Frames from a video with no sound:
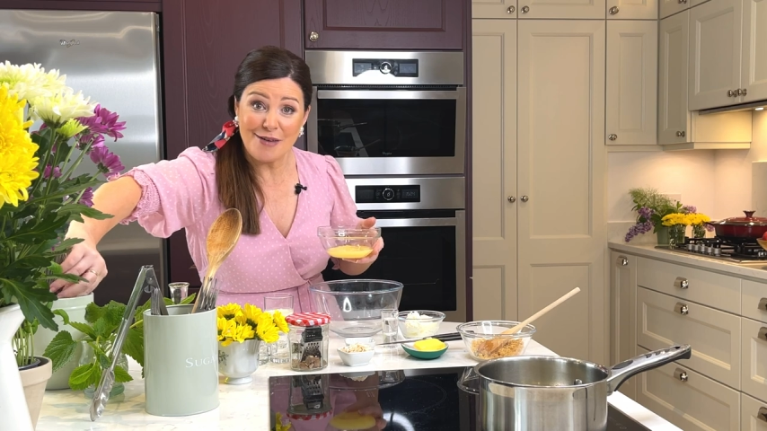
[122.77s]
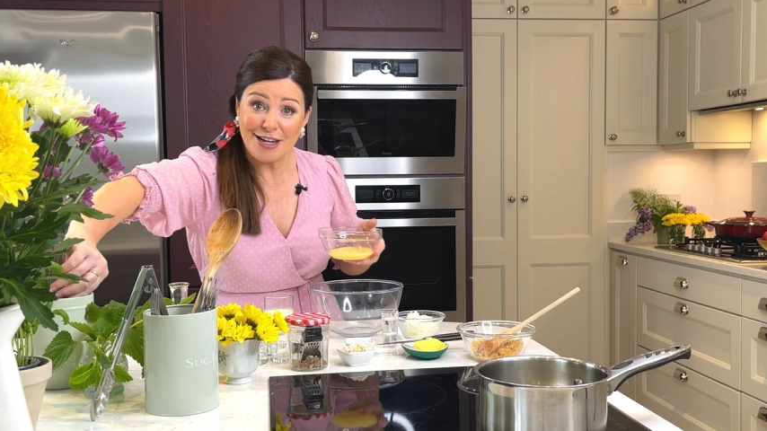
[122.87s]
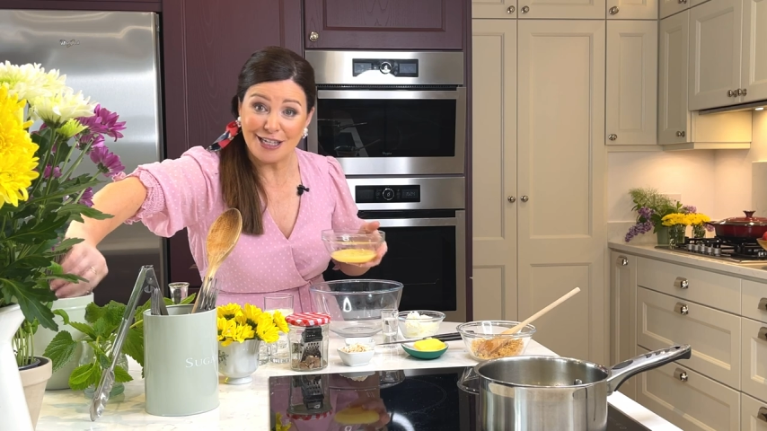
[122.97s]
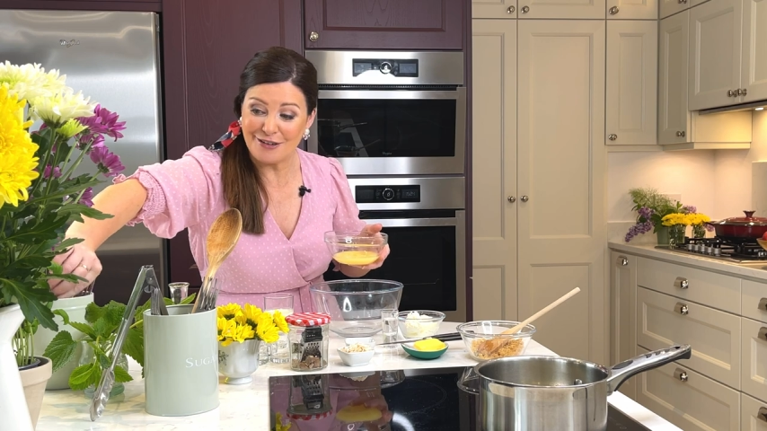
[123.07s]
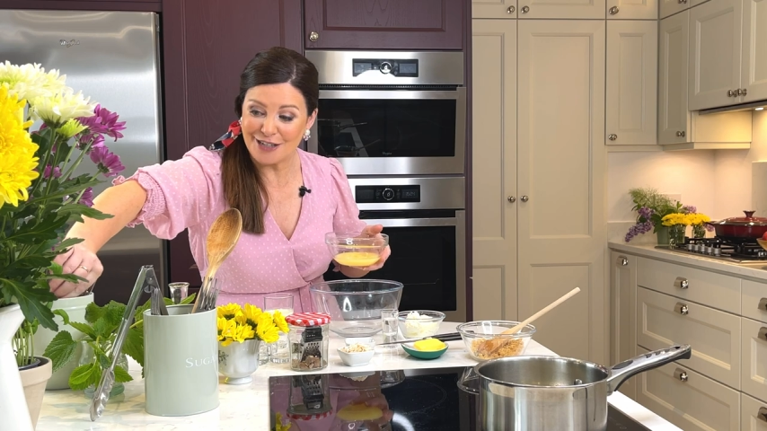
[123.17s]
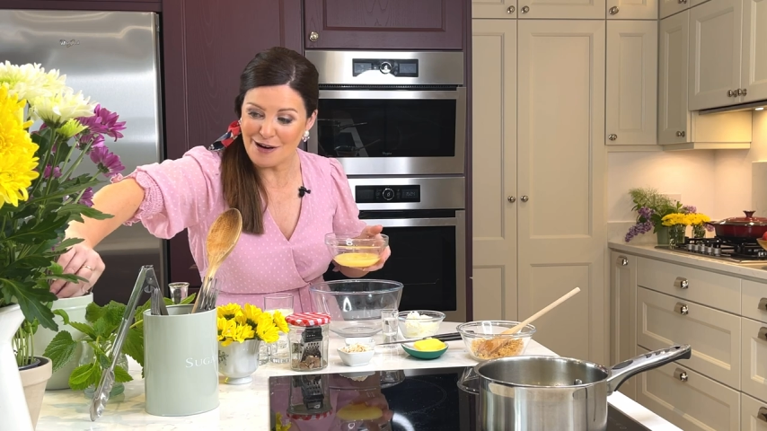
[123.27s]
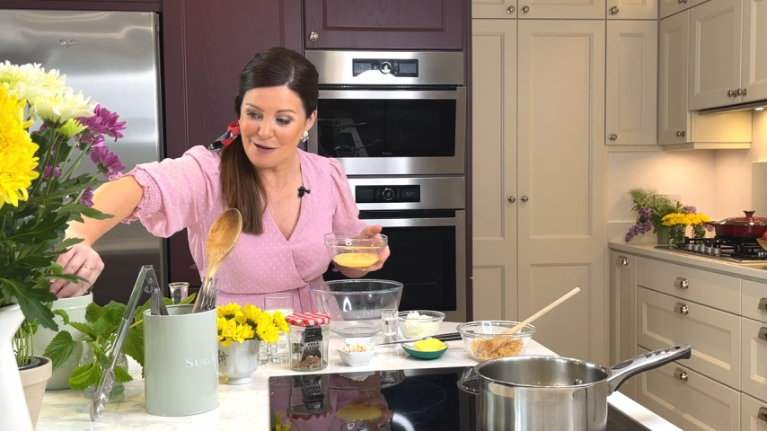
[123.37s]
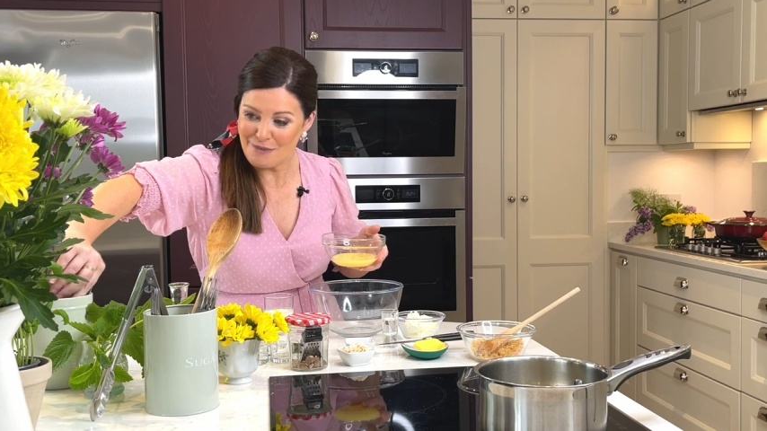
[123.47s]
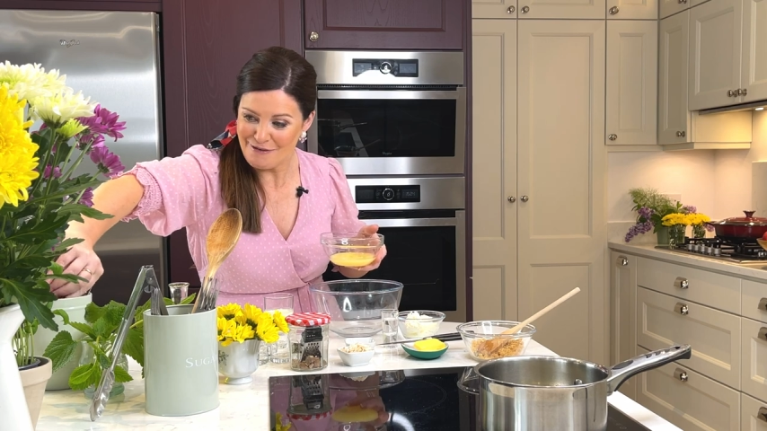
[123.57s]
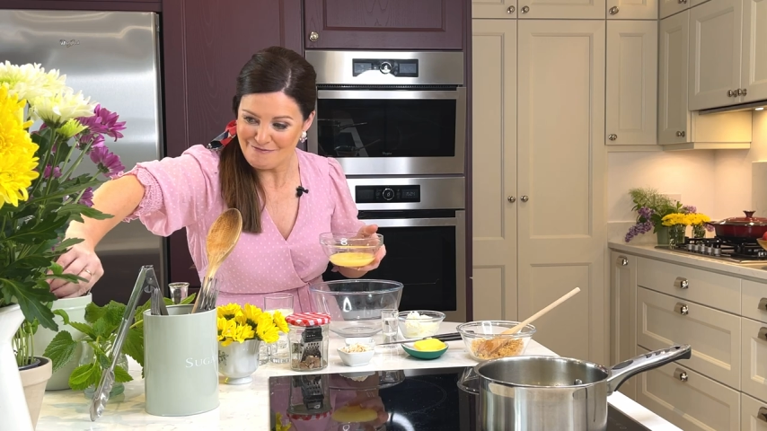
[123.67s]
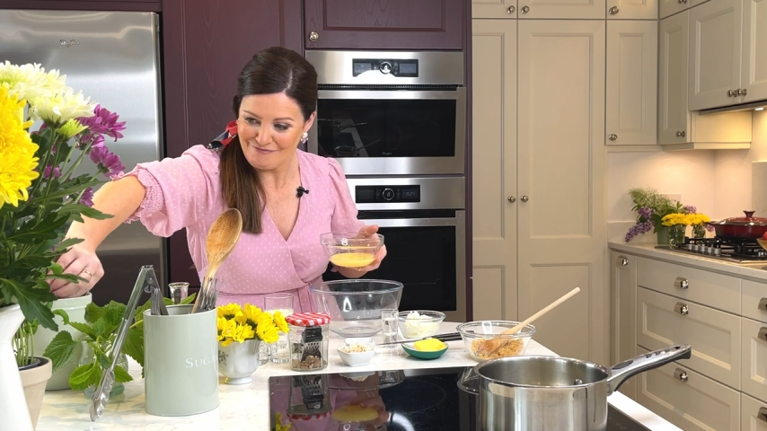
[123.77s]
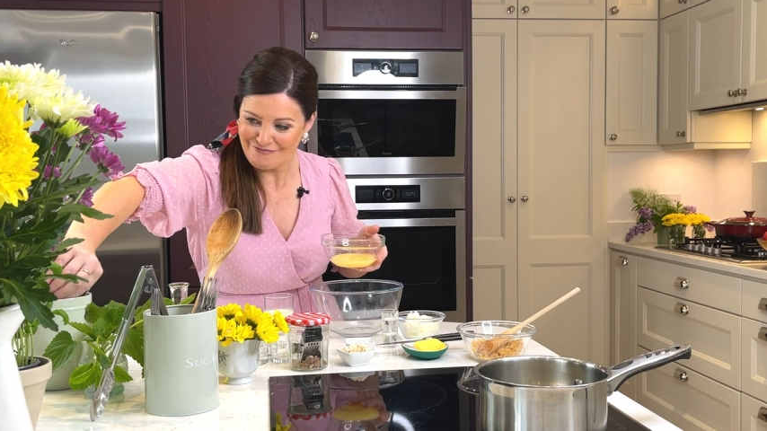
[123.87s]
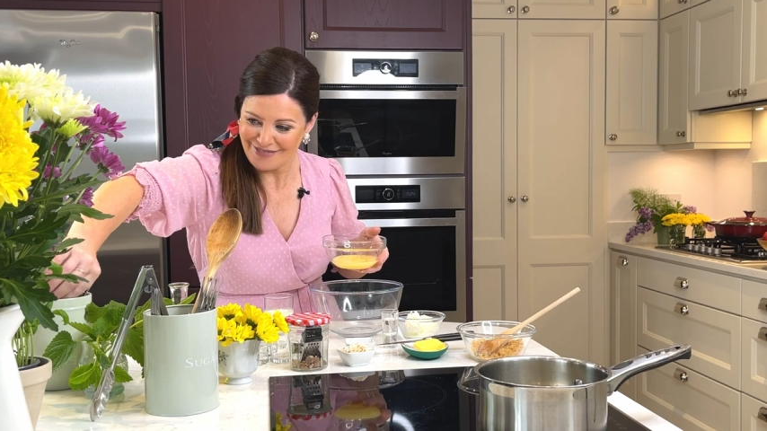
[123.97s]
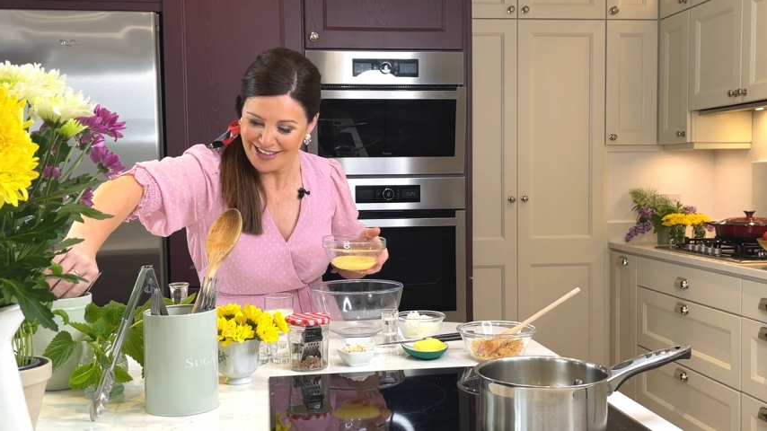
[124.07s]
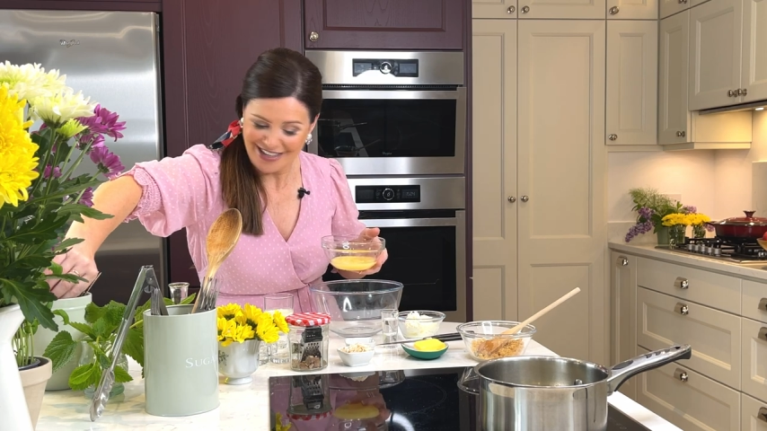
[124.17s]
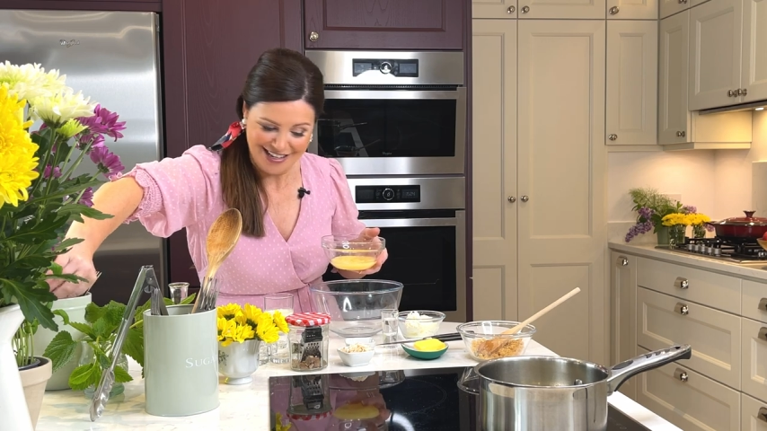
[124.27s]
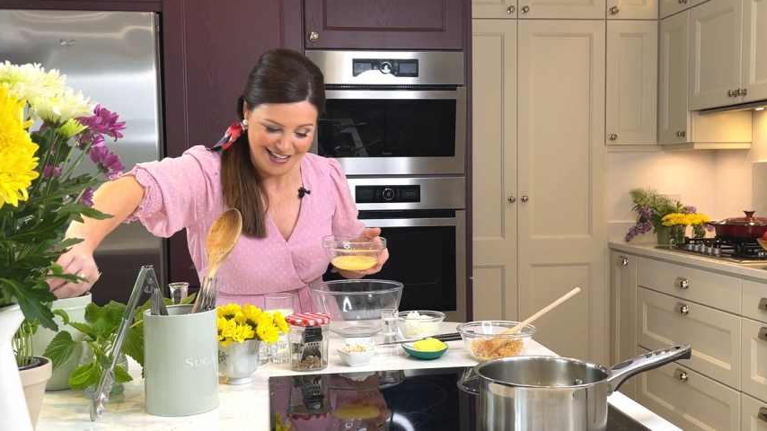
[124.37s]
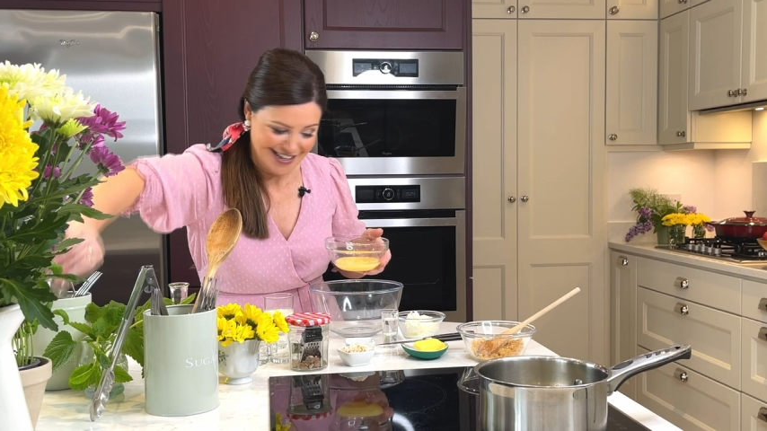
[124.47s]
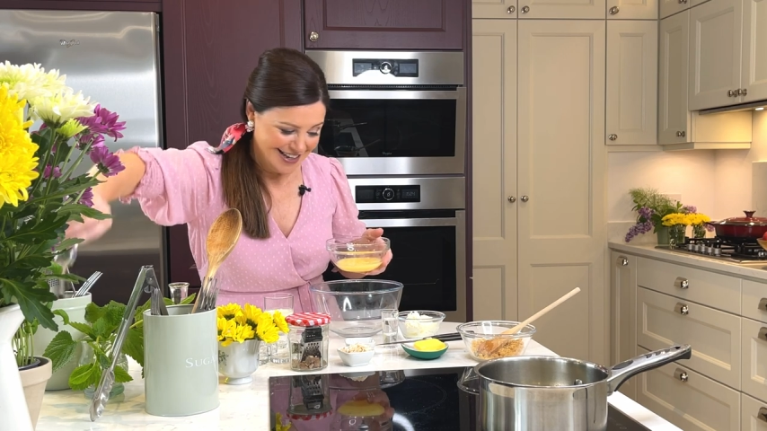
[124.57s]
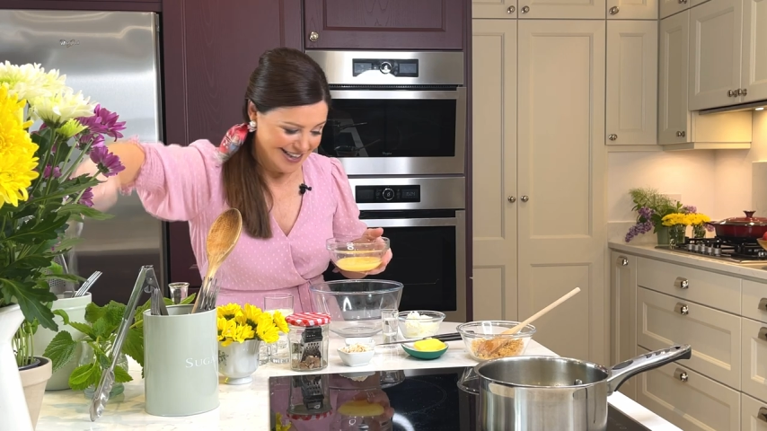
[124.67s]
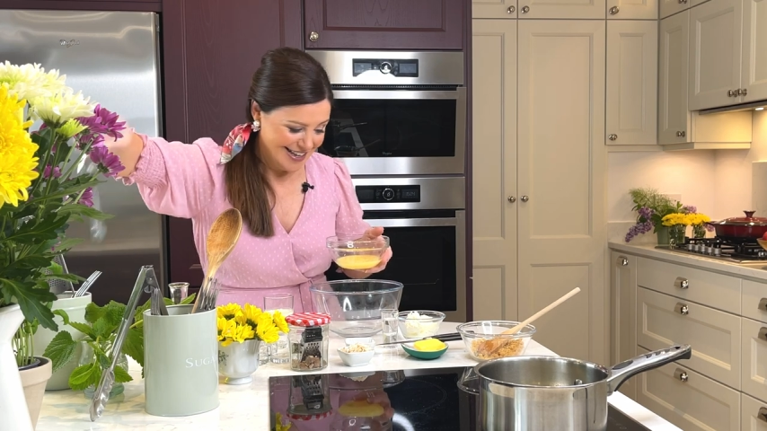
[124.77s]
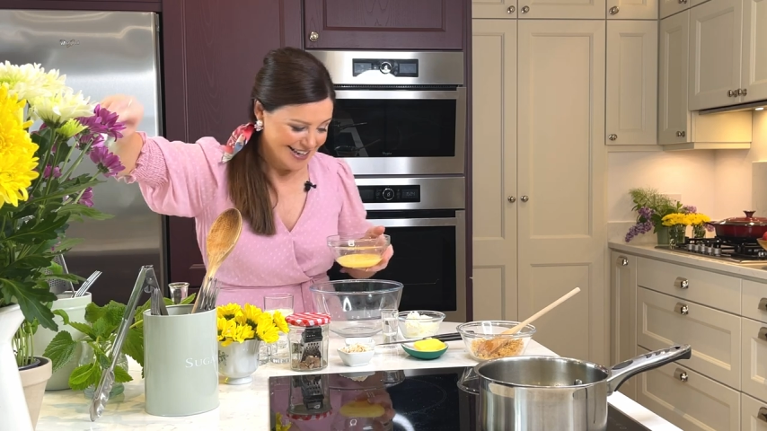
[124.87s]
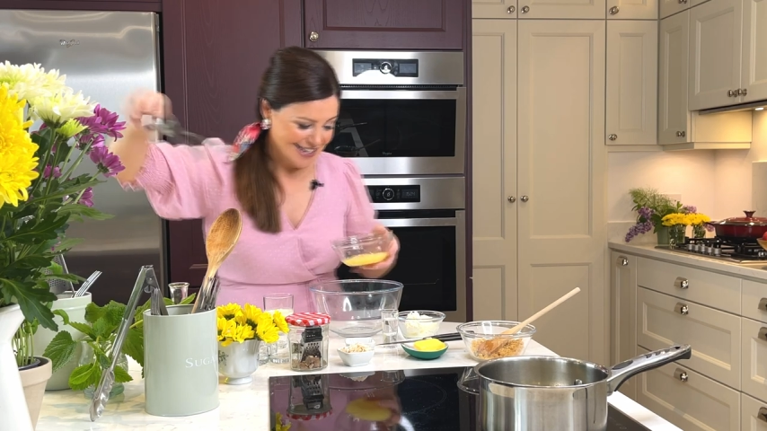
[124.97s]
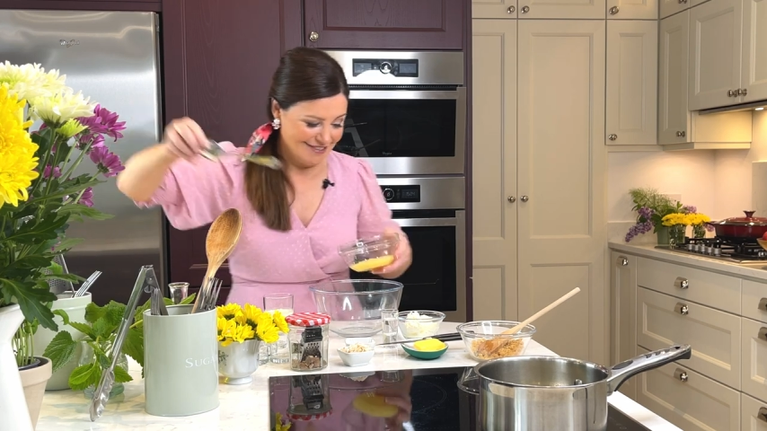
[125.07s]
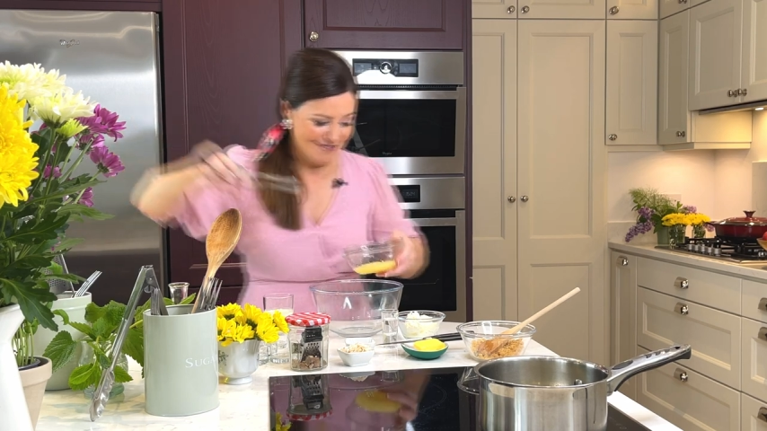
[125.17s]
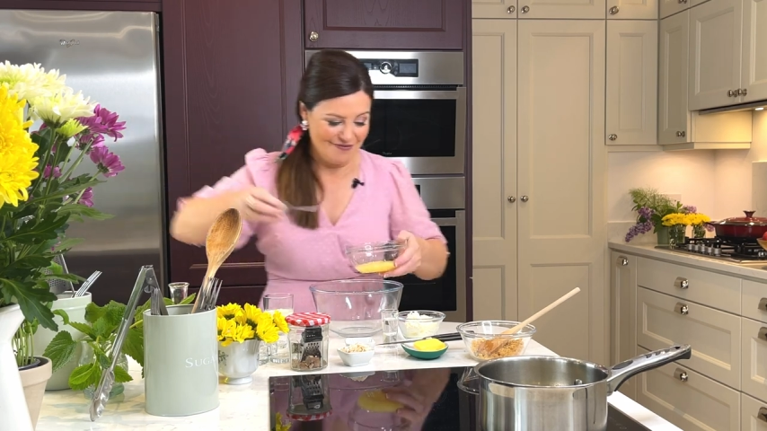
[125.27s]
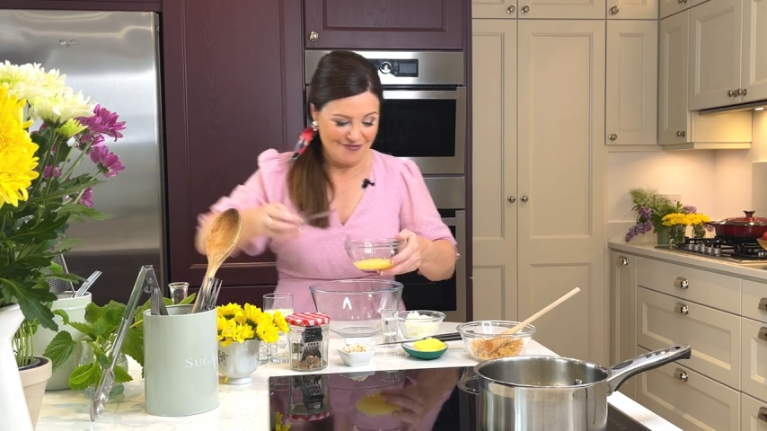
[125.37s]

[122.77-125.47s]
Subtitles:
way to use it up. So,